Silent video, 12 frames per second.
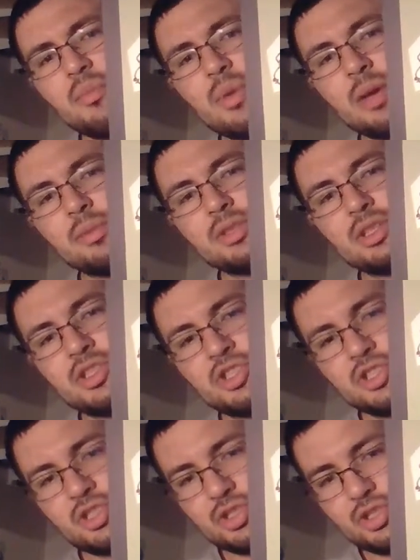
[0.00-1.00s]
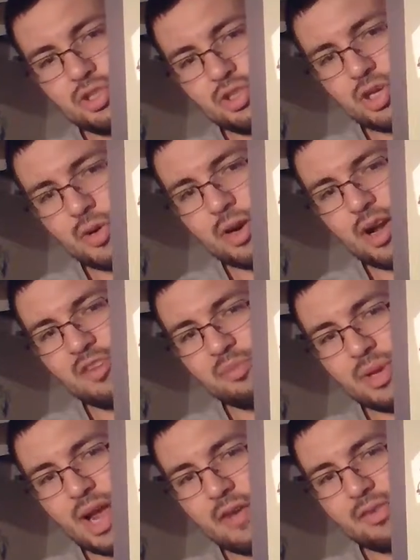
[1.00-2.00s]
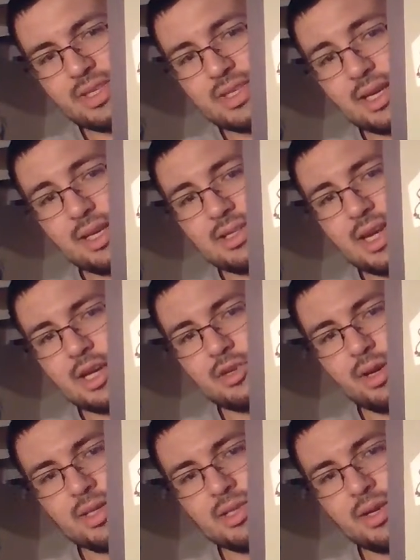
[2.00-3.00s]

be able to show it off, but have it slightly exaggerated.